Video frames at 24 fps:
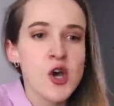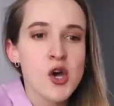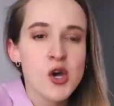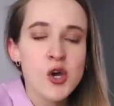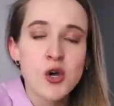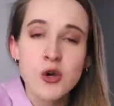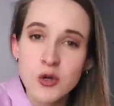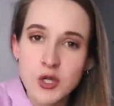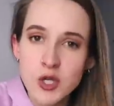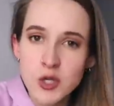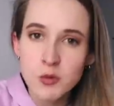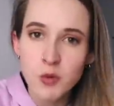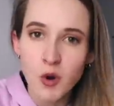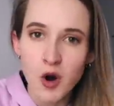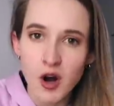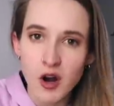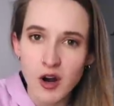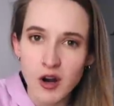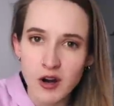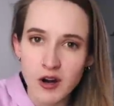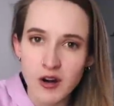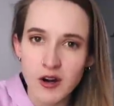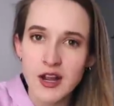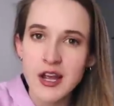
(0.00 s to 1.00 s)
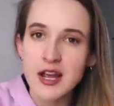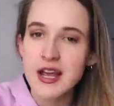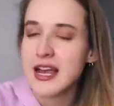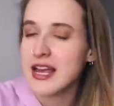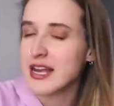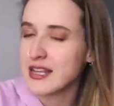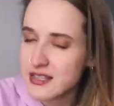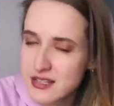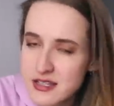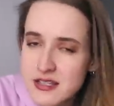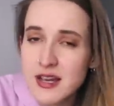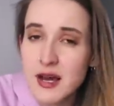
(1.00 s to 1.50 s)
who you are
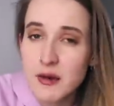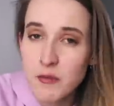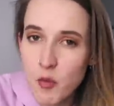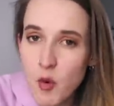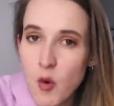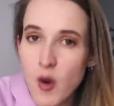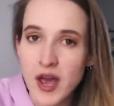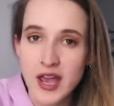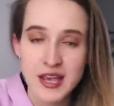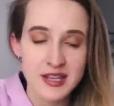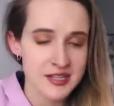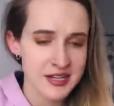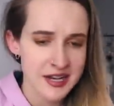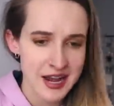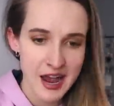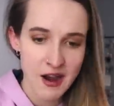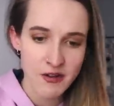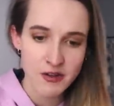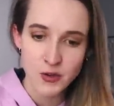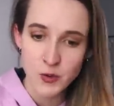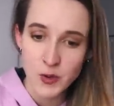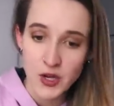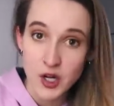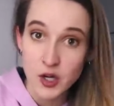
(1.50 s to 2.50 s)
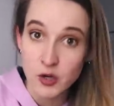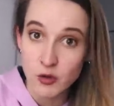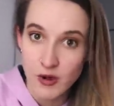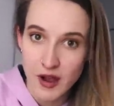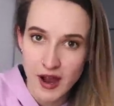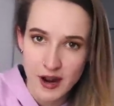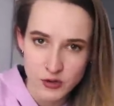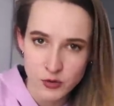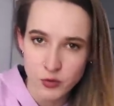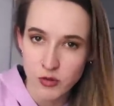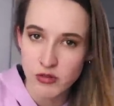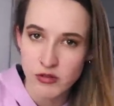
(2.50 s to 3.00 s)
in some ways and how you
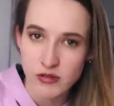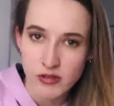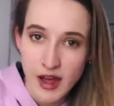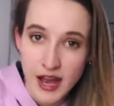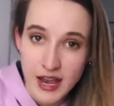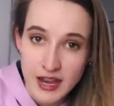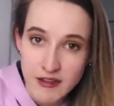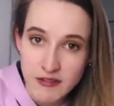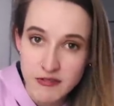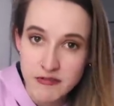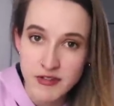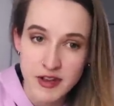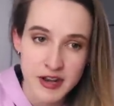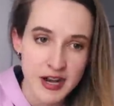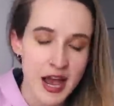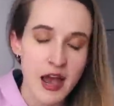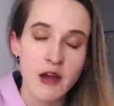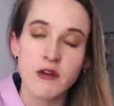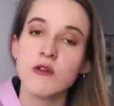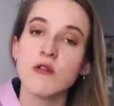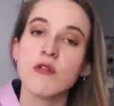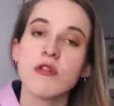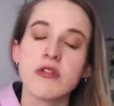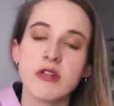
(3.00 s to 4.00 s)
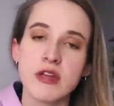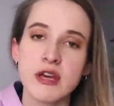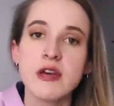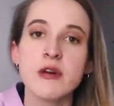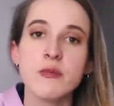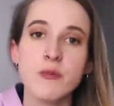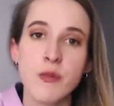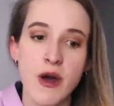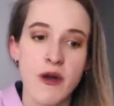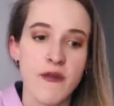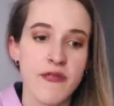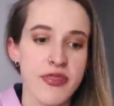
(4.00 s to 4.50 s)
interact with life and how you think
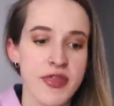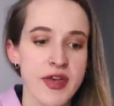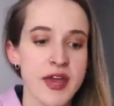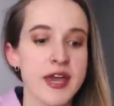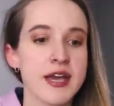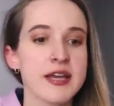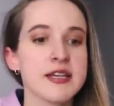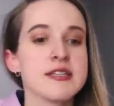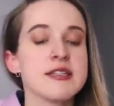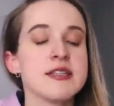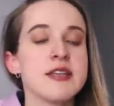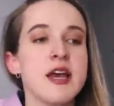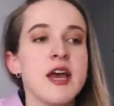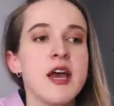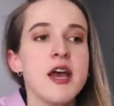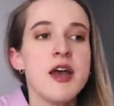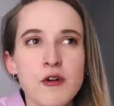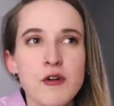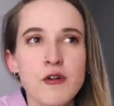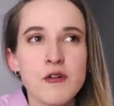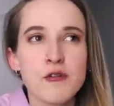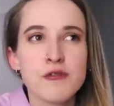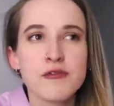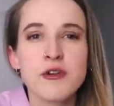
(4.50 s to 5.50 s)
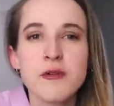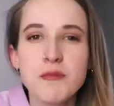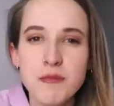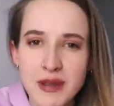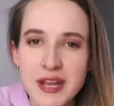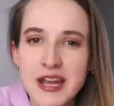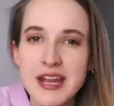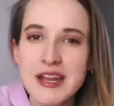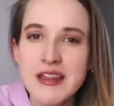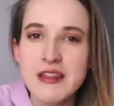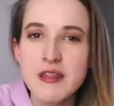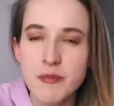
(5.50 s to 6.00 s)
about things. For
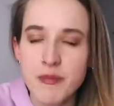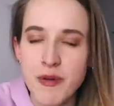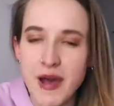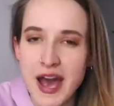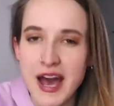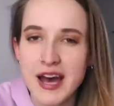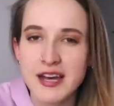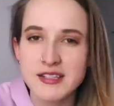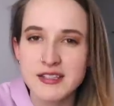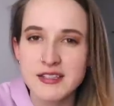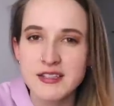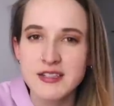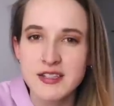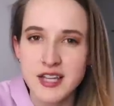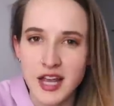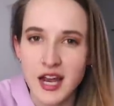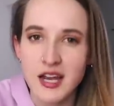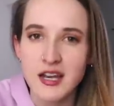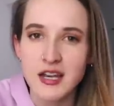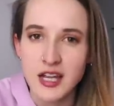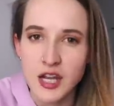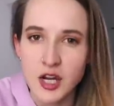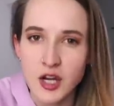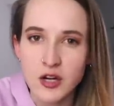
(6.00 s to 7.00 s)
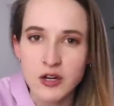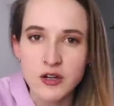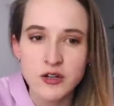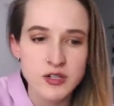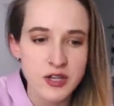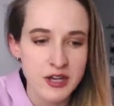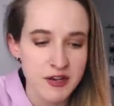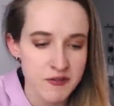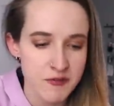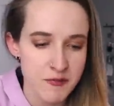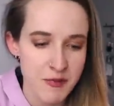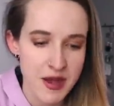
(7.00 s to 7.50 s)
me, the past 10
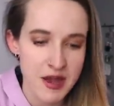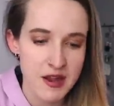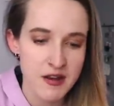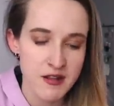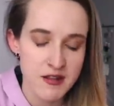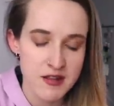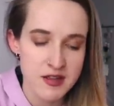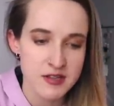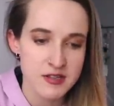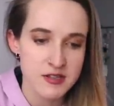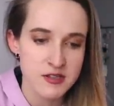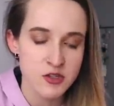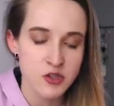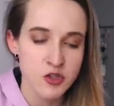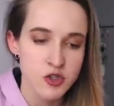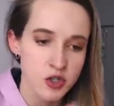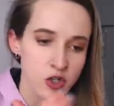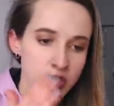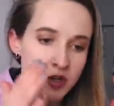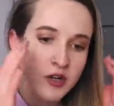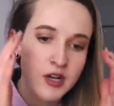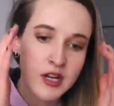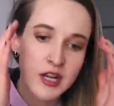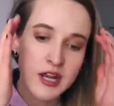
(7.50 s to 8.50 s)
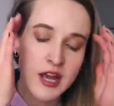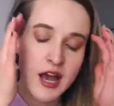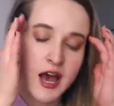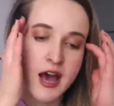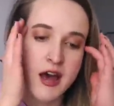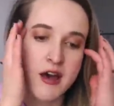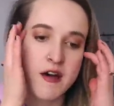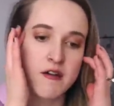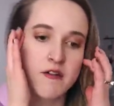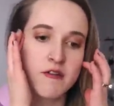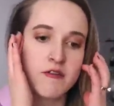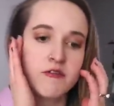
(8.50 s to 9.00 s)
years have been this journey
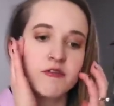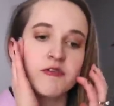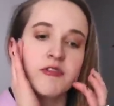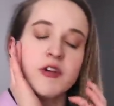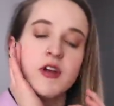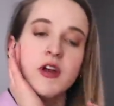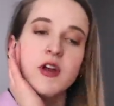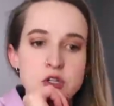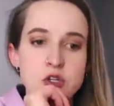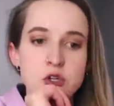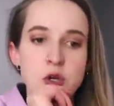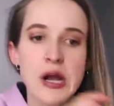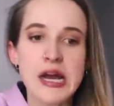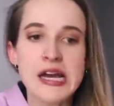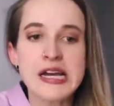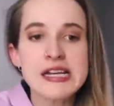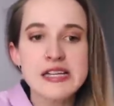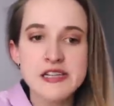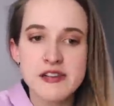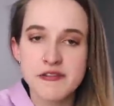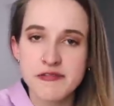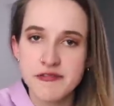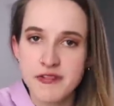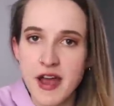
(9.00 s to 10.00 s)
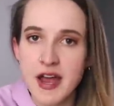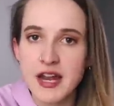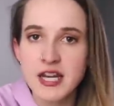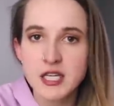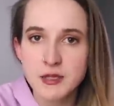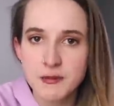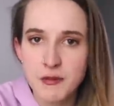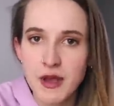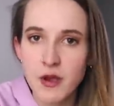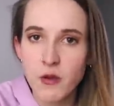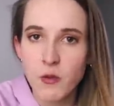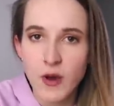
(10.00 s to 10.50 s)
of trying to
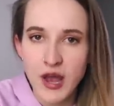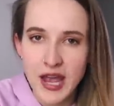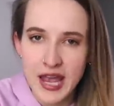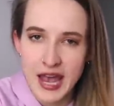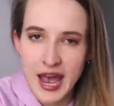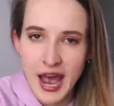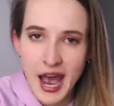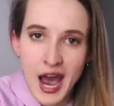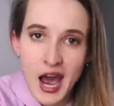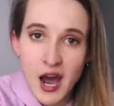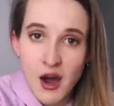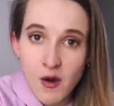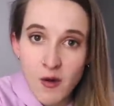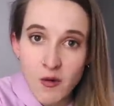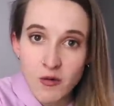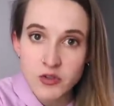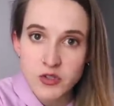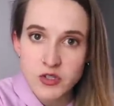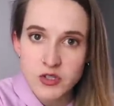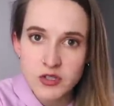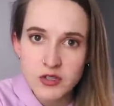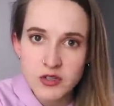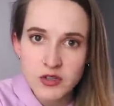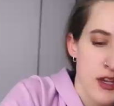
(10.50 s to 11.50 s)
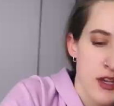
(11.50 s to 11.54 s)
find my way out.